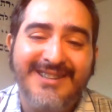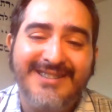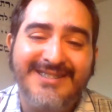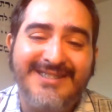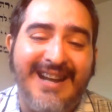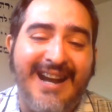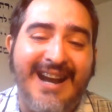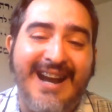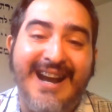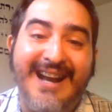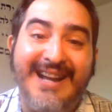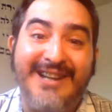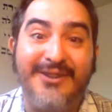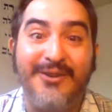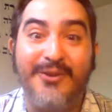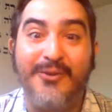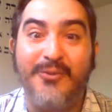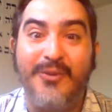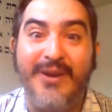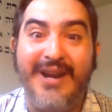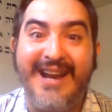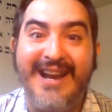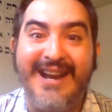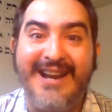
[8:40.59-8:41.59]
tidal
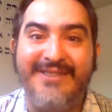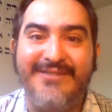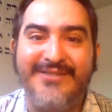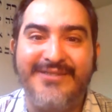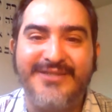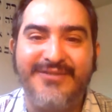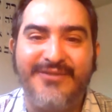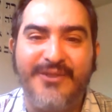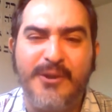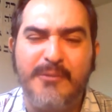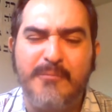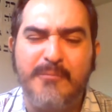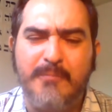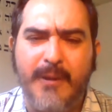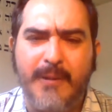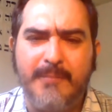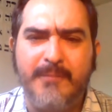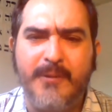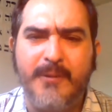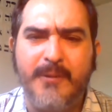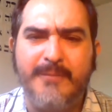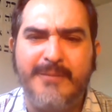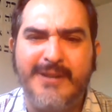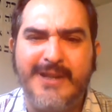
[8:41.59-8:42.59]
waves for
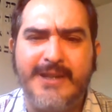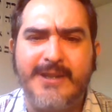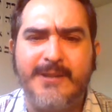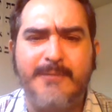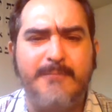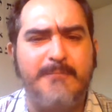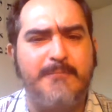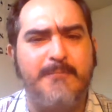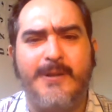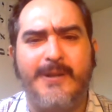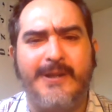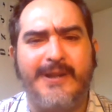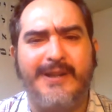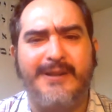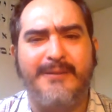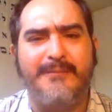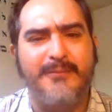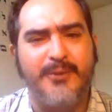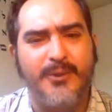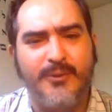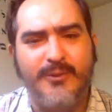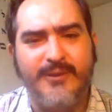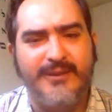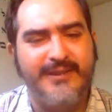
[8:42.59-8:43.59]
Bumblebee to boogie
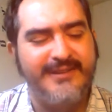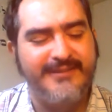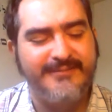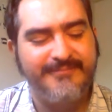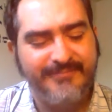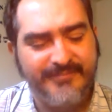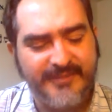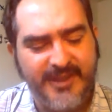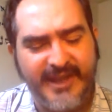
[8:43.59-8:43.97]
board.